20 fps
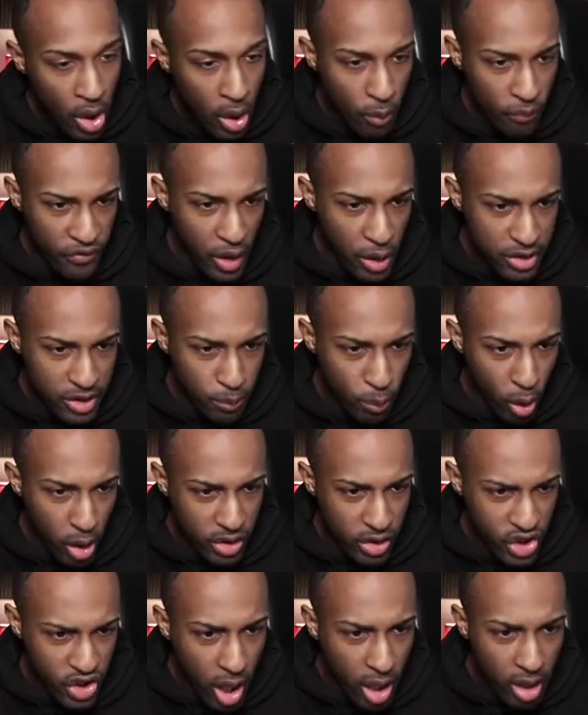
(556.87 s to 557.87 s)
Found some more
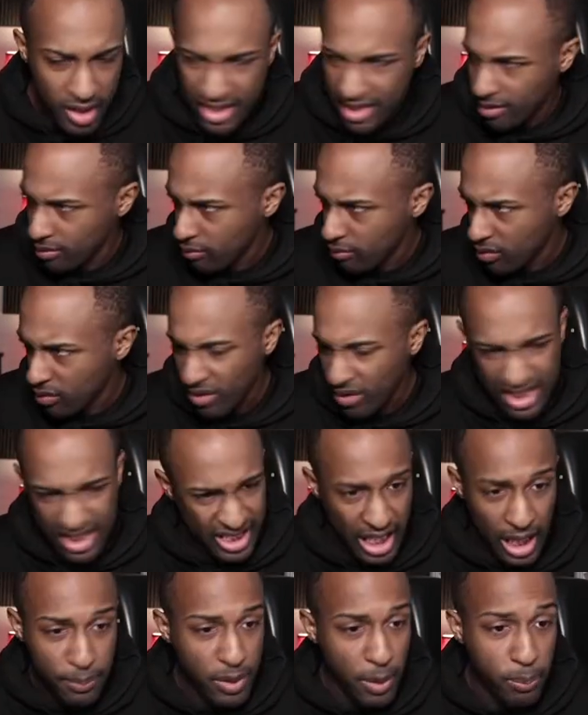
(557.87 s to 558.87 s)
jerks. Let's
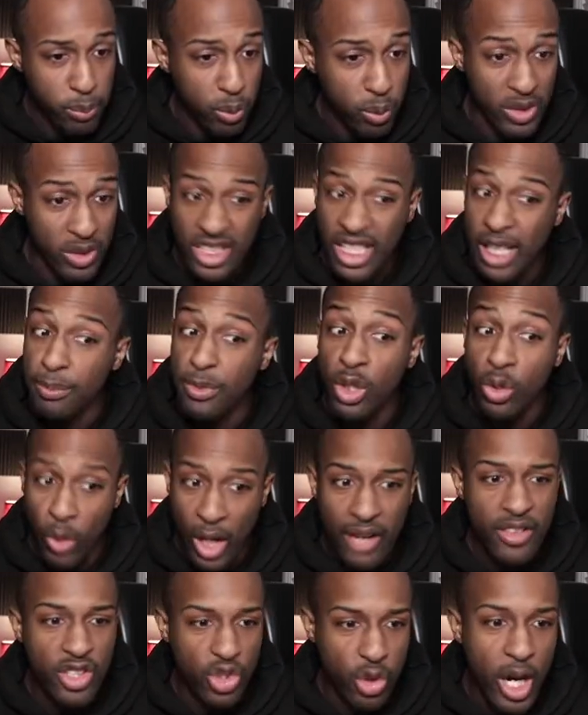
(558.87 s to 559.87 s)
keep the let's keep the
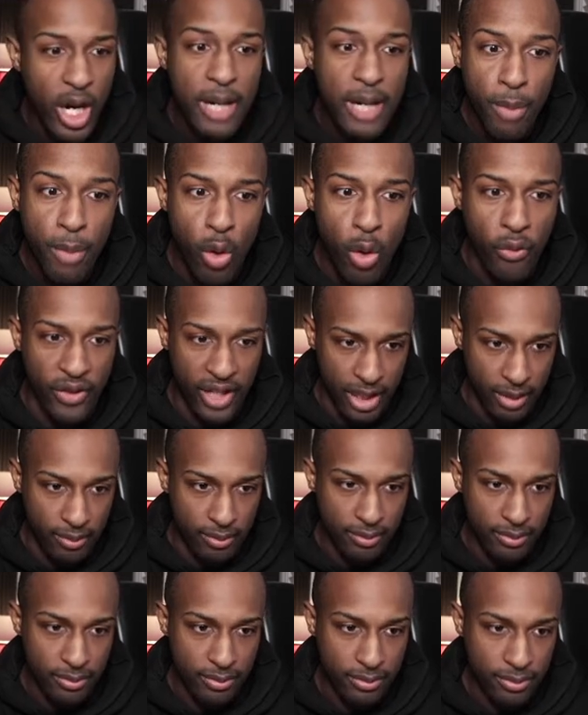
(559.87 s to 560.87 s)
gravy train moving.
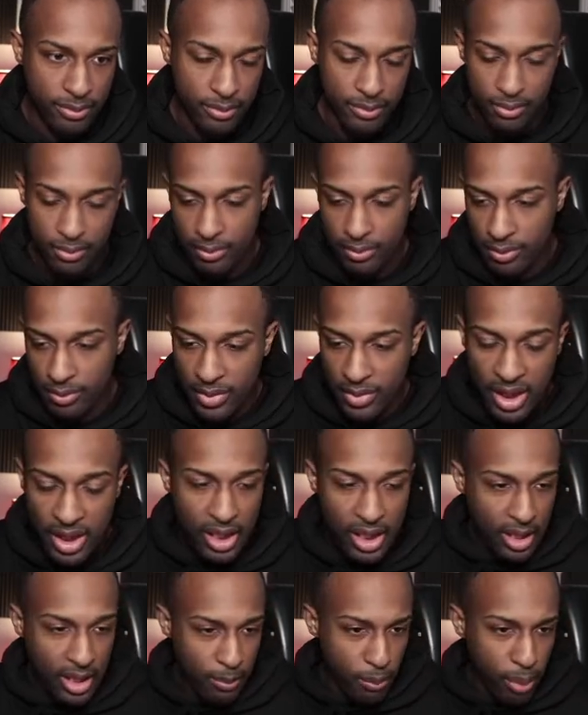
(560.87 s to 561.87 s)

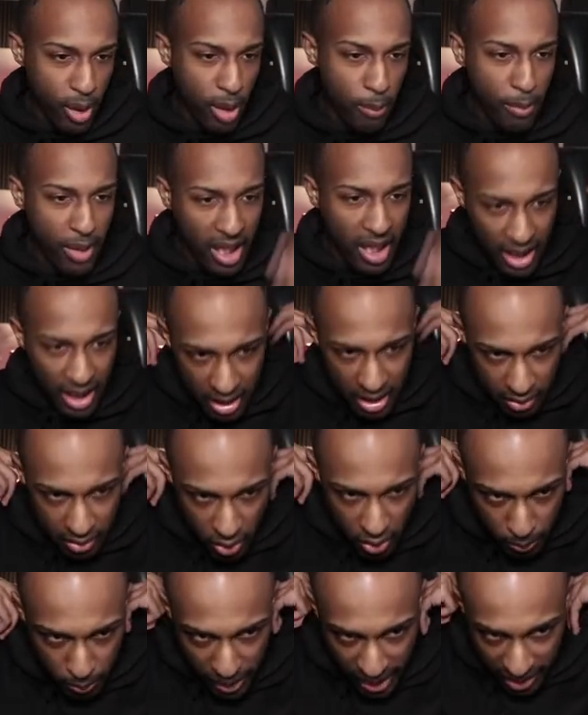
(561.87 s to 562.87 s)
Pump my hood a
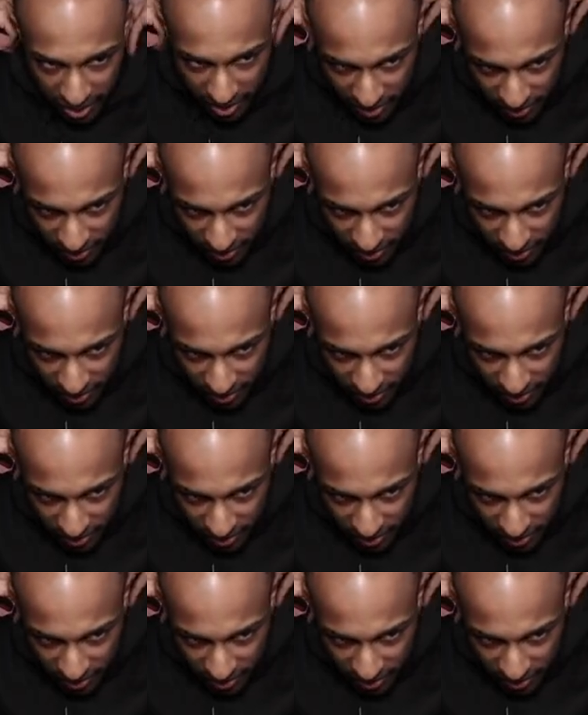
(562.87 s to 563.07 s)
little bit.